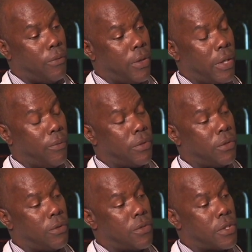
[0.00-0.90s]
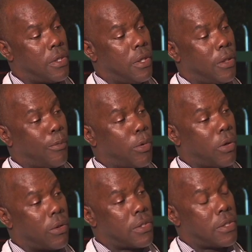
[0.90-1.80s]
being able to use the
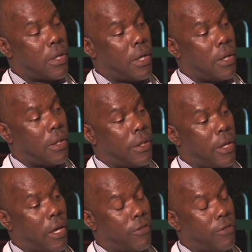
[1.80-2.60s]
products that they